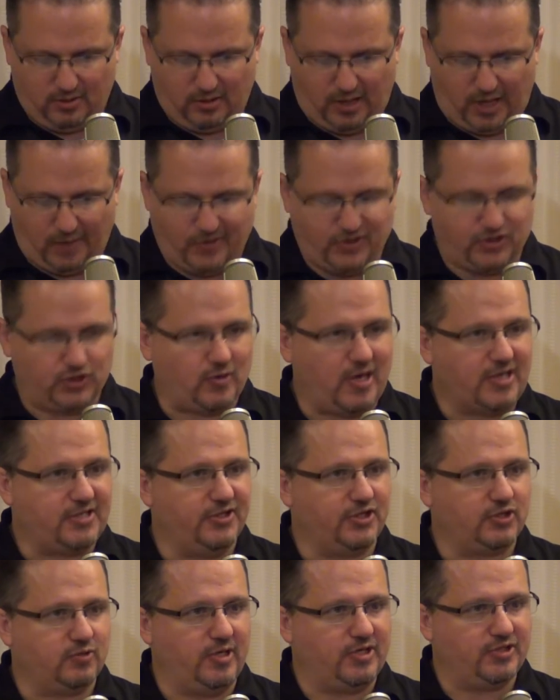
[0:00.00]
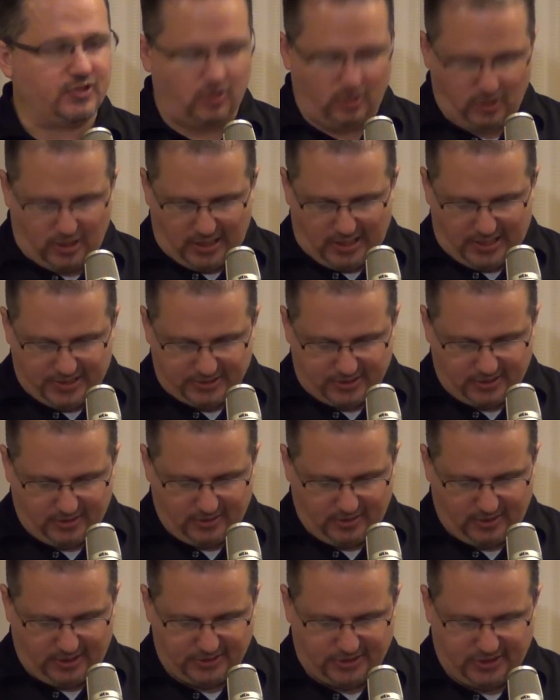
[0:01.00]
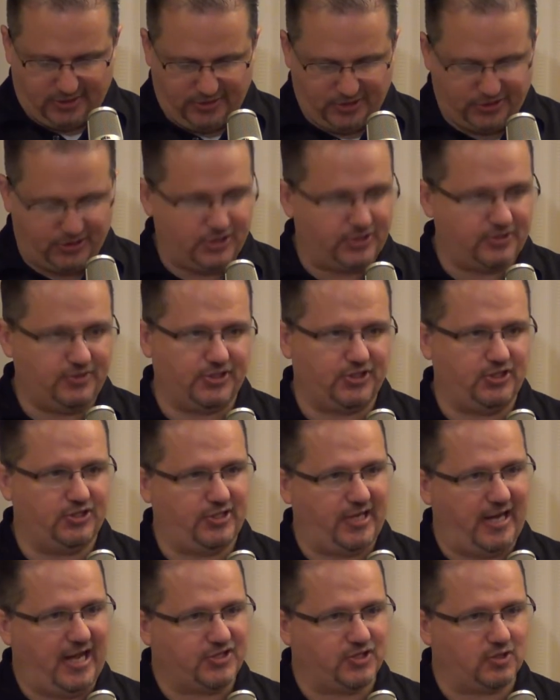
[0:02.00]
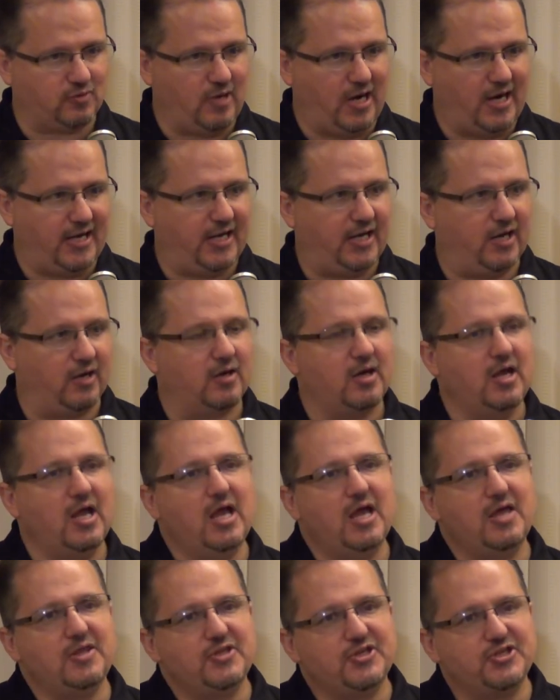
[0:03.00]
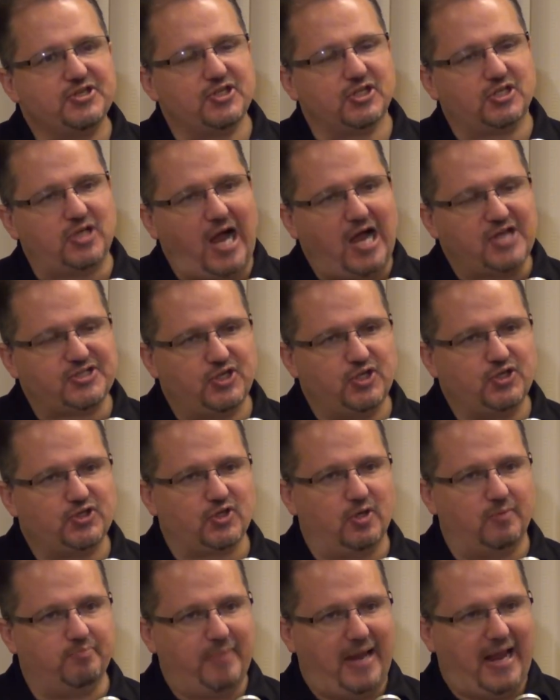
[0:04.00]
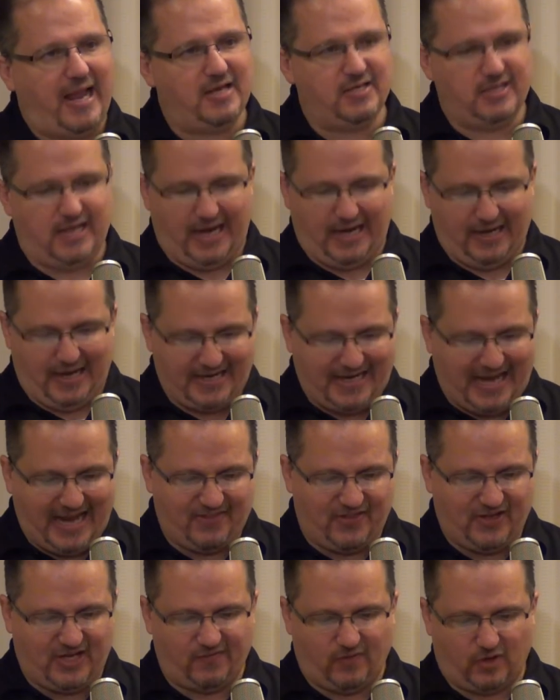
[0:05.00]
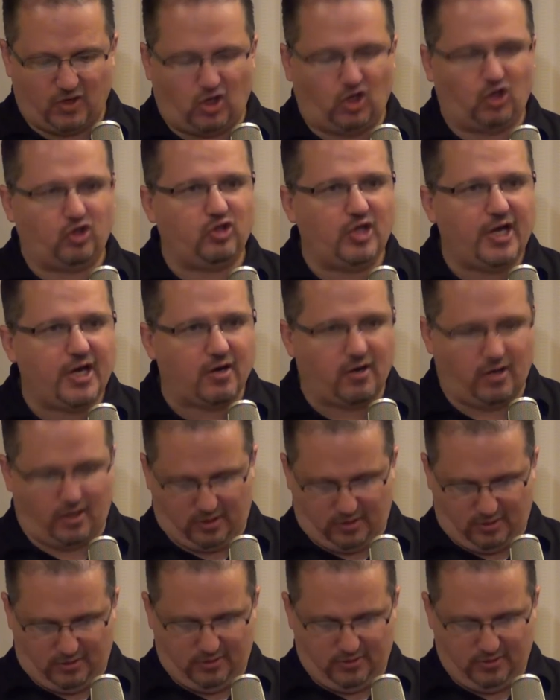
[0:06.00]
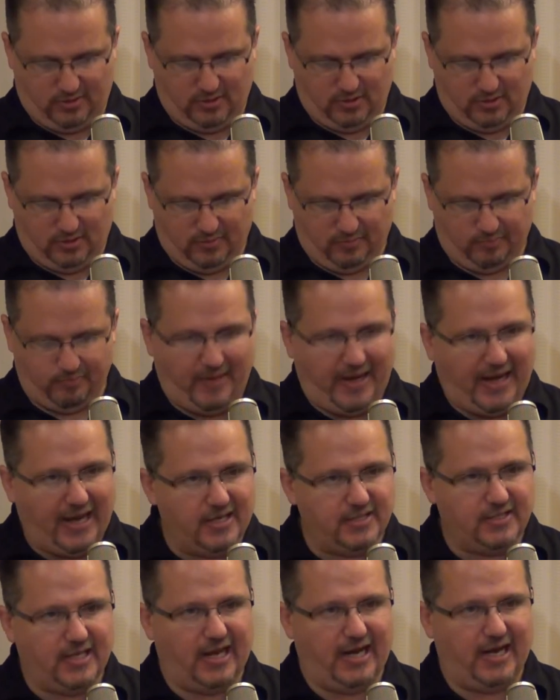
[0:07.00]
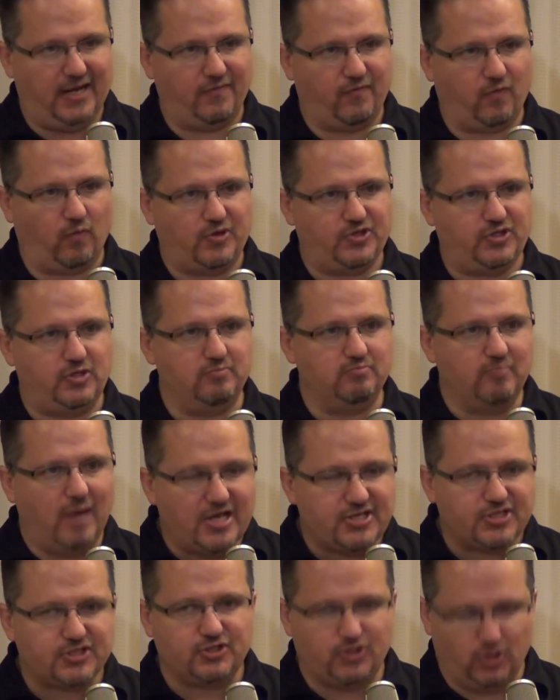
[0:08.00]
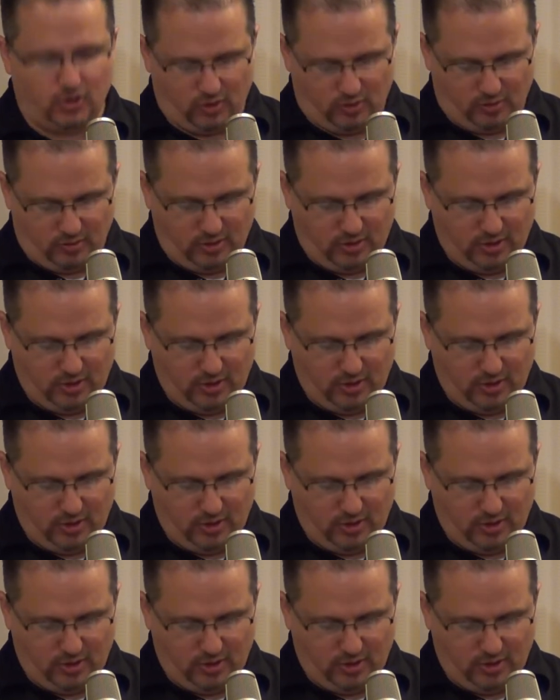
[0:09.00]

I went straight to the Treason Clause and said, this is the answer right here. This is the constitutional mandate. I can't think of a clearer mandate for what you must do